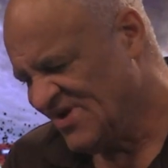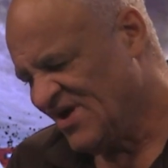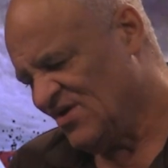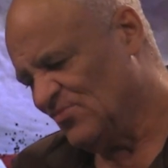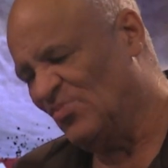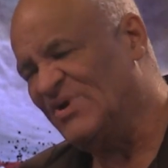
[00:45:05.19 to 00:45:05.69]

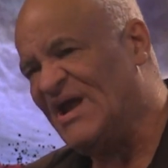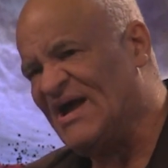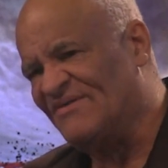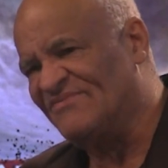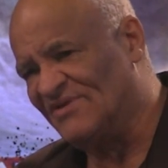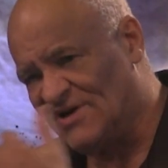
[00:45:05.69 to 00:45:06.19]
We have
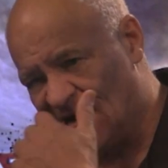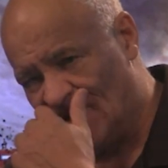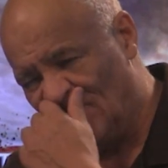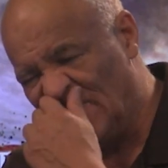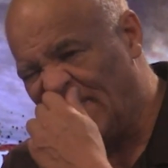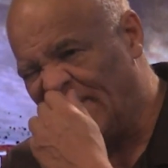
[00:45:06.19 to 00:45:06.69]
um,
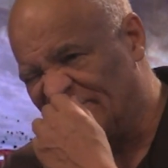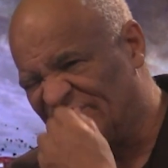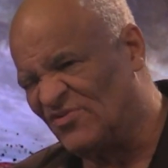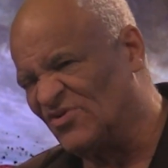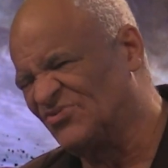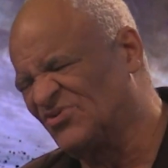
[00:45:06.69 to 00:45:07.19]
Air
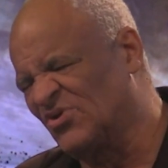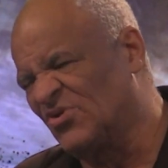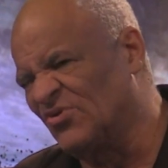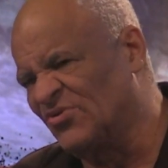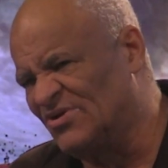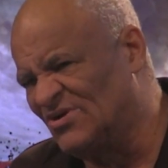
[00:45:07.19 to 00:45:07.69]
Force
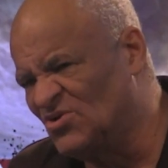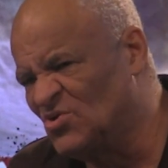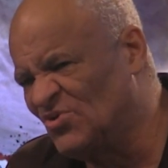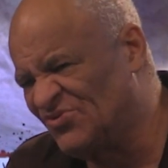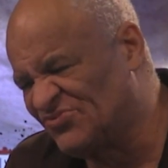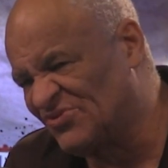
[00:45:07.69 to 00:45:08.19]
colonel who
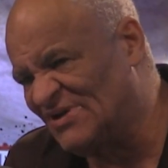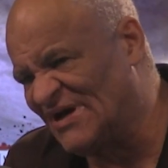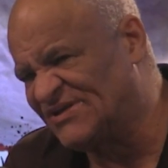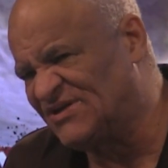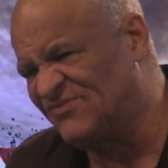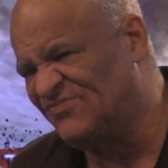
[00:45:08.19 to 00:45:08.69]
was
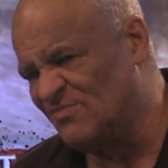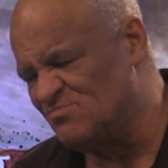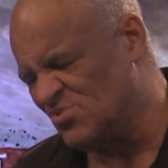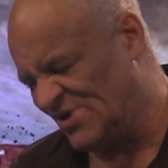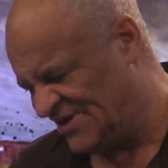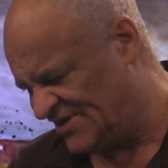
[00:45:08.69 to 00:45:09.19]
selected for
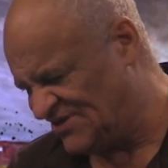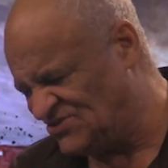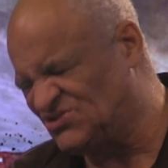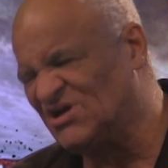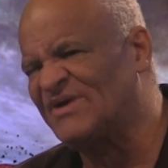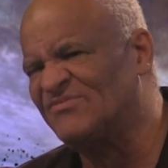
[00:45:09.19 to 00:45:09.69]
brigadier
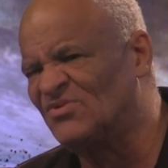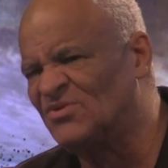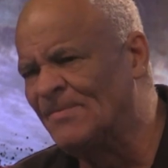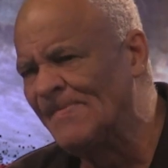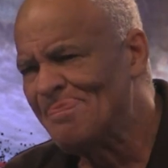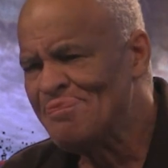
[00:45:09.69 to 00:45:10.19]
general,
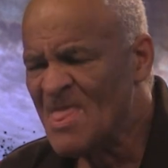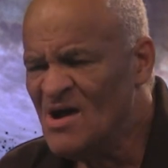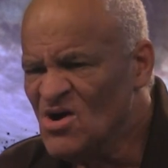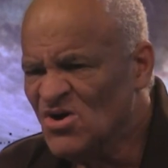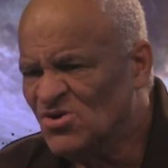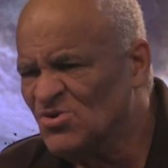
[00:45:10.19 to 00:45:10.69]

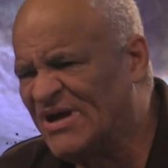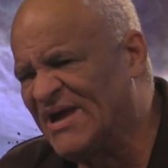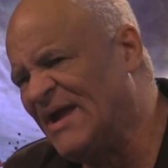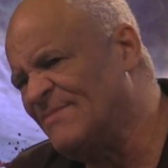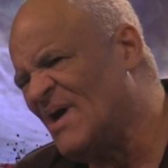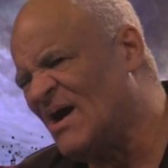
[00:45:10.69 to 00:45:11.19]
who
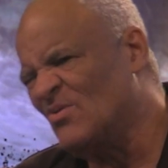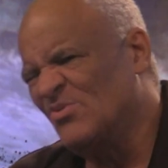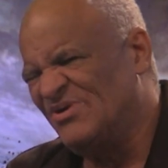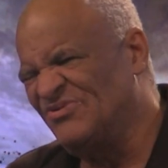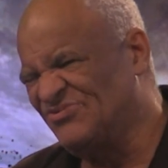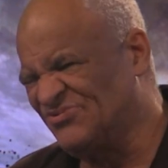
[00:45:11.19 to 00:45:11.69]
came out and
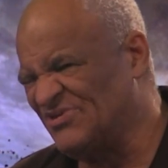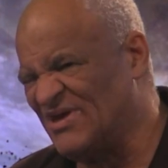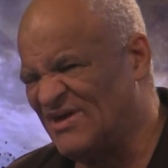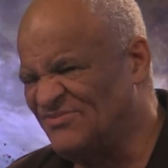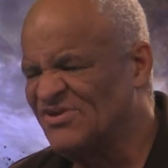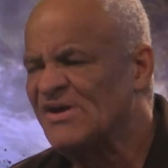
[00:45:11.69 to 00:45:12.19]

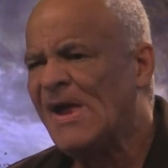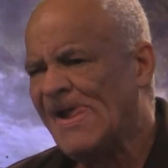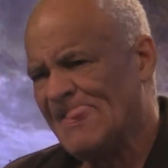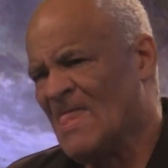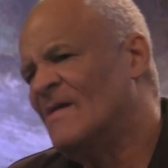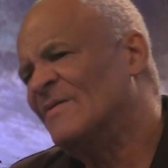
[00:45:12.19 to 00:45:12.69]
says
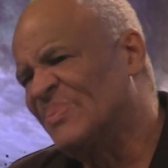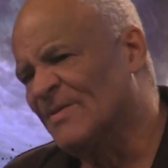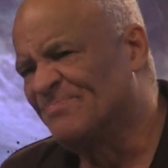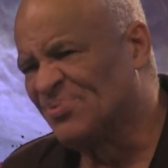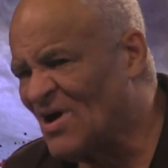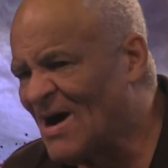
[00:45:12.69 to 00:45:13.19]
the
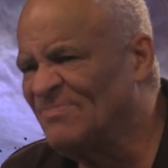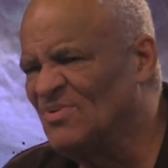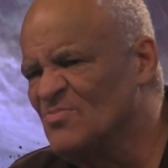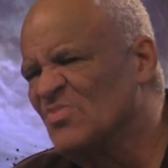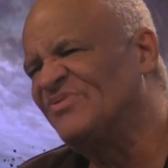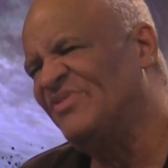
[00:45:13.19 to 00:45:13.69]
problem
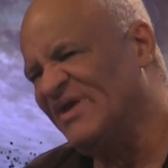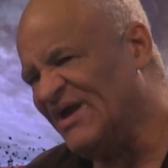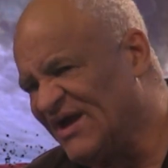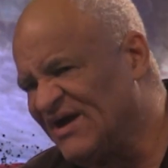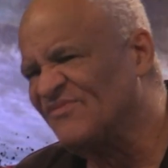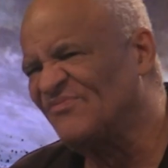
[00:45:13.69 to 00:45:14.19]
with the
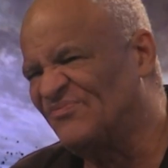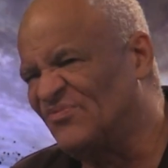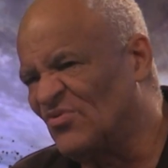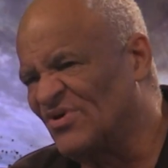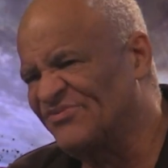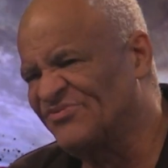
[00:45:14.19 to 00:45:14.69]
Air
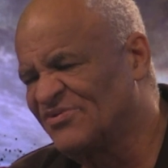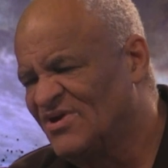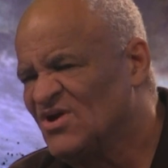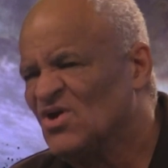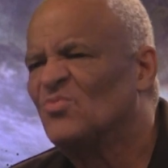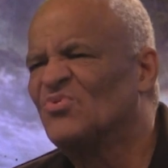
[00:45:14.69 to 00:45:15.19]
Force
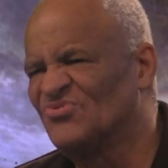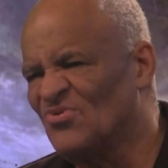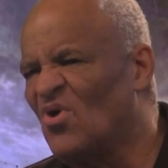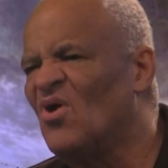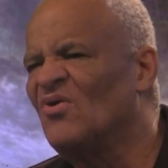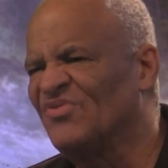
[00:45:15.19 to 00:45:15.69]
was
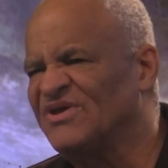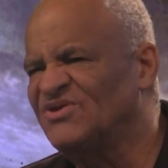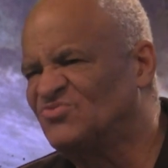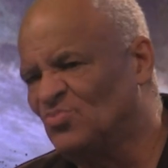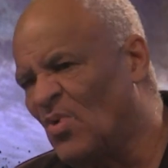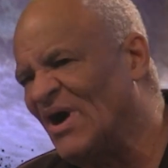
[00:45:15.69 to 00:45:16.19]
all these
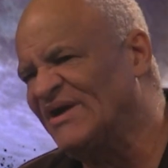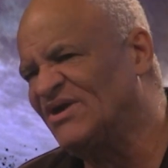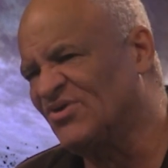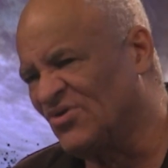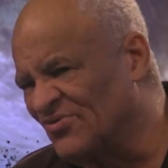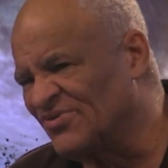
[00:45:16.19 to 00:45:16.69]
white
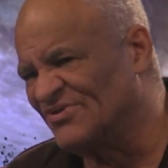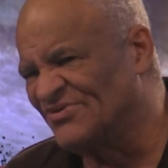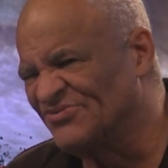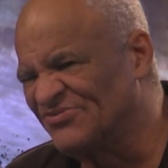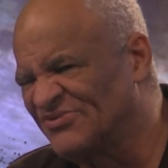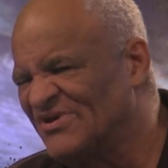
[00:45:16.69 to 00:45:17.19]
colonels